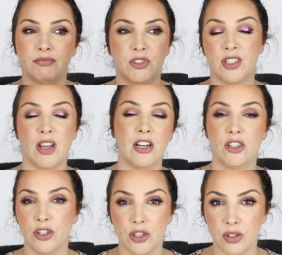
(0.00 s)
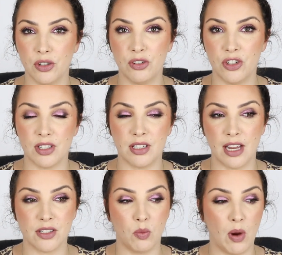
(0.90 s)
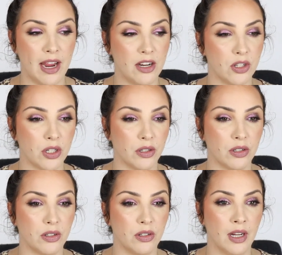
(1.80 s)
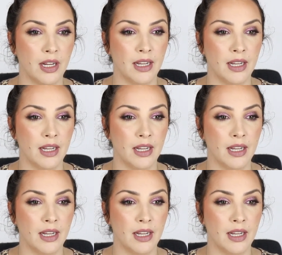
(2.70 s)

decided to do just as a way to,